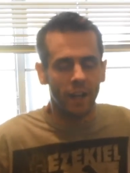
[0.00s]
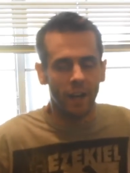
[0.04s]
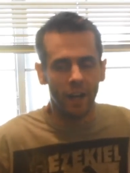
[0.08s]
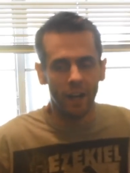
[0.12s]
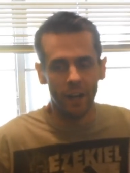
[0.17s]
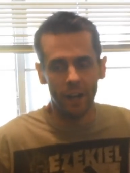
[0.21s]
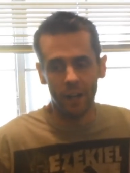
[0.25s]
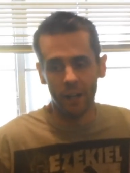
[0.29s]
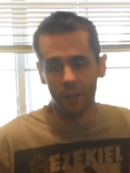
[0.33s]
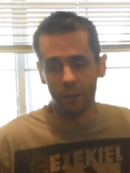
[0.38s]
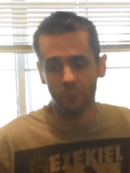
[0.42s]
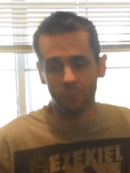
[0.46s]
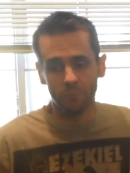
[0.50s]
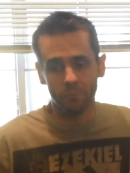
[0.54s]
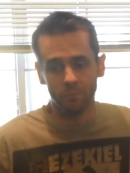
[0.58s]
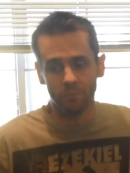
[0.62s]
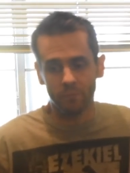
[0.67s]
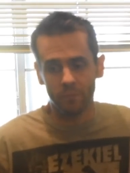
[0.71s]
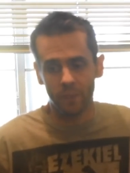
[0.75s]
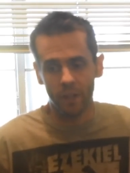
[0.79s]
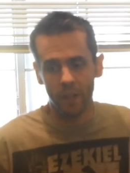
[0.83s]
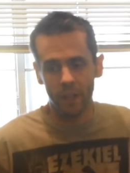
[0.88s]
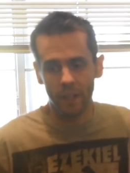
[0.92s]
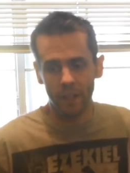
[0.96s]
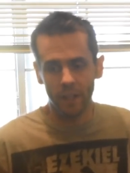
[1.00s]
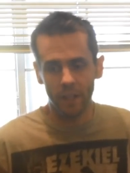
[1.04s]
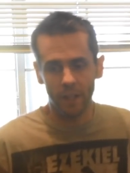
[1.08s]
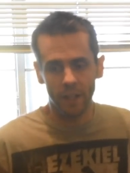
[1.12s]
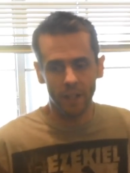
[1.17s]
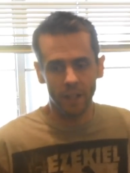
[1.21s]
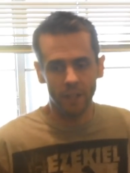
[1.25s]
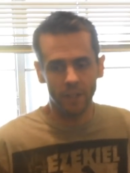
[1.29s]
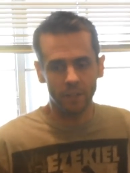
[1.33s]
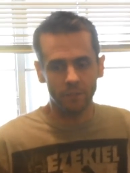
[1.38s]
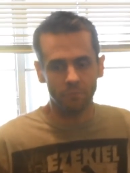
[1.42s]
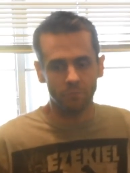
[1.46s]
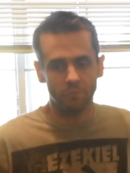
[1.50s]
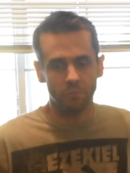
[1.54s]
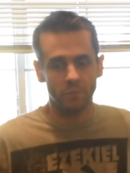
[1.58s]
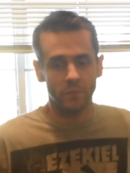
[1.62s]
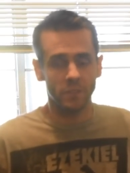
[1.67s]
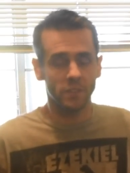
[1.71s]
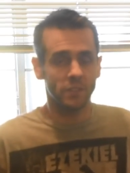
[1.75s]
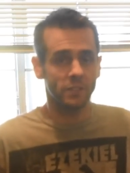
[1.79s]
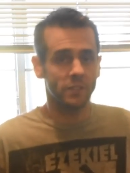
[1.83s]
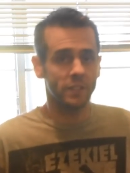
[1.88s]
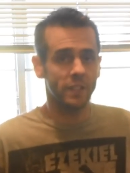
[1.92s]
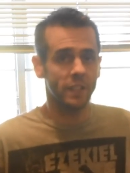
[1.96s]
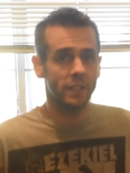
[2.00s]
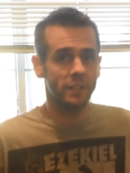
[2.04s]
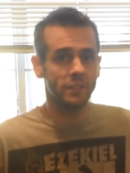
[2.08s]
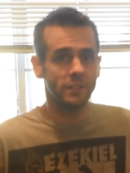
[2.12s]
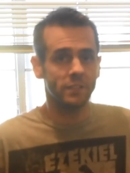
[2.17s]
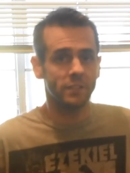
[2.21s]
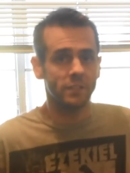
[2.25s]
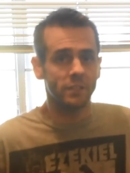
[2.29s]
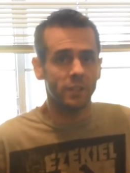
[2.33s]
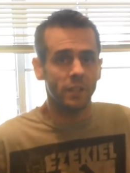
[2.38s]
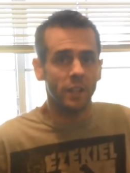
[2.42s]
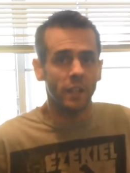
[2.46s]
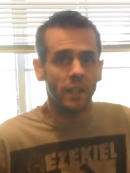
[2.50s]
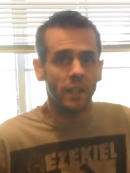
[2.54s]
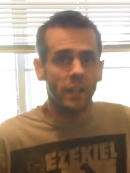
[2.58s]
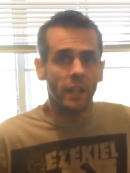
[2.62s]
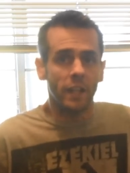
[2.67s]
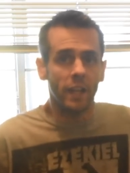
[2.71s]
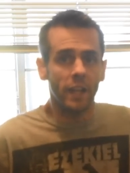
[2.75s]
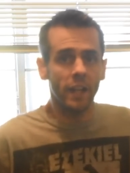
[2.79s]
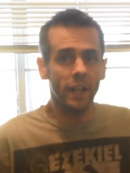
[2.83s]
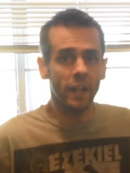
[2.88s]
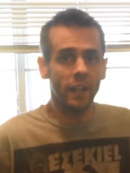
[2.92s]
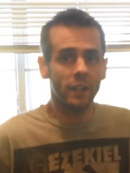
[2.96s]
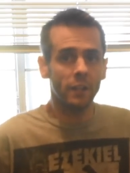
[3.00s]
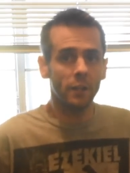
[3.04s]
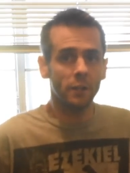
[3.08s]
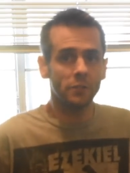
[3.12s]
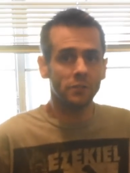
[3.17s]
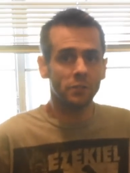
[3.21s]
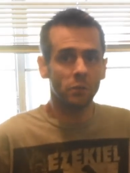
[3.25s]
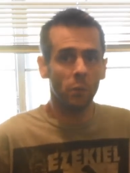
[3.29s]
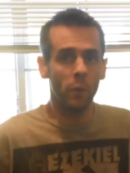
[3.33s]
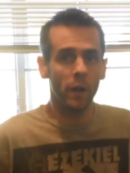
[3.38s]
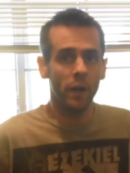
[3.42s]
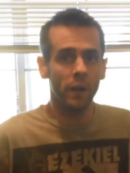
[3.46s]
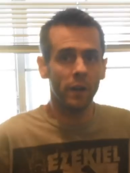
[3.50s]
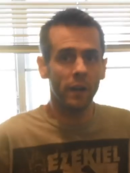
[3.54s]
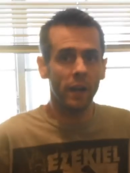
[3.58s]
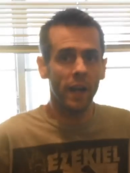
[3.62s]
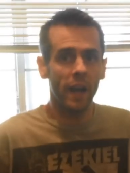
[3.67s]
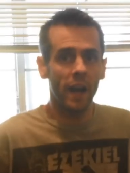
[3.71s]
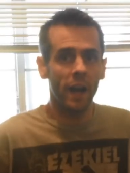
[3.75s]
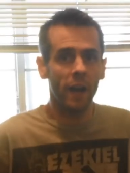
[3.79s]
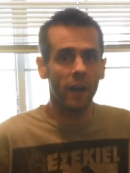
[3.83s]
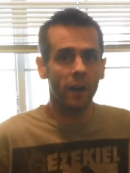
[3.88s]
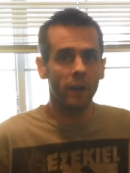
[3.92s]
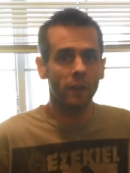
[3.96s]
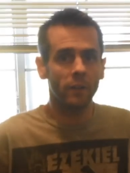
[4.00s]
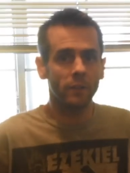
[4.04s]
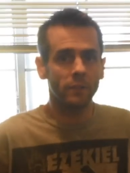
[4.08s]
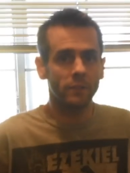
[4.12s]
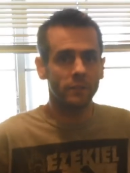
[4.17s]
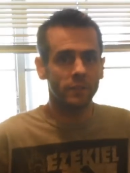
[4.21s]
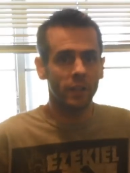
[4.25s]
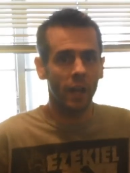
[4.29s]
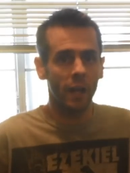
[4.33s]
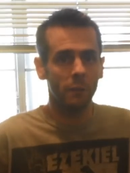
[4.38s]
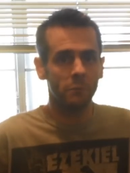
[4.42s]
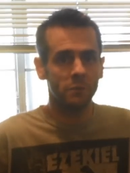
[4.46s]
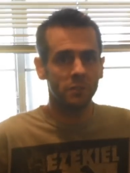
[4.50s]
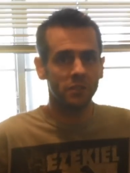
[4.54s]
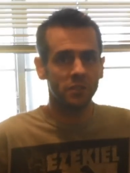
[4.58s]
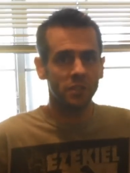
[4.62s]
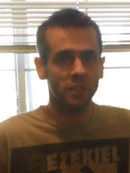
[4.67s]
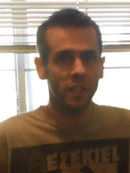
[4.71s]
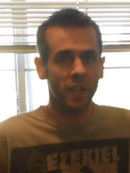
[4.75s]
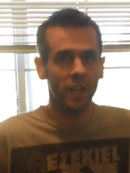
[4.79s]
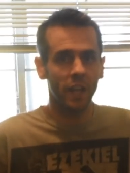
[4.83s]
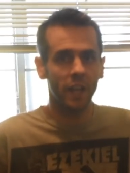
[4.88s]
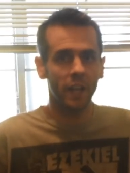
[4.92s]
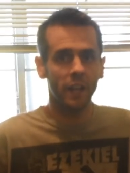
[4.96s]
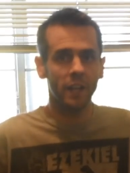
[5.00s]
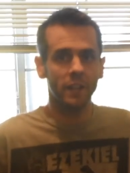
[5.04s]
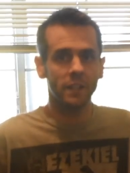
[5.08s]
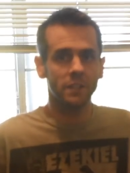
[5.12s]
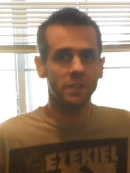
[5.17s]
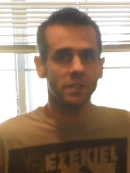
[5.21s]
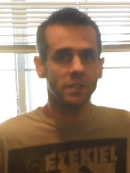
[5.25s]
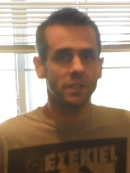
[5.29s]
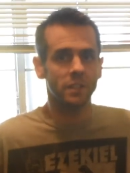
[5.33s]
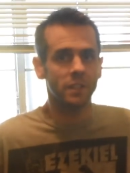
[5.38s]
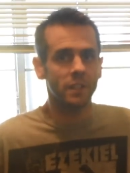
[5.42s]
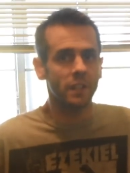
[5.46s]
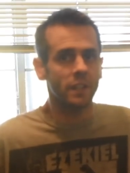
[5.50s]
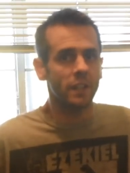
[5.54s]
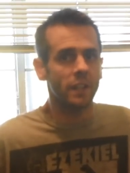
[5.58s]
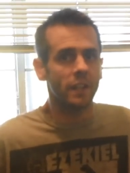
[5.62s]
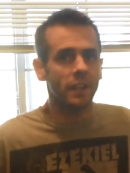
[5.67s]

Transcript: Um, and uh, since it is getting close to winter now, time just changed,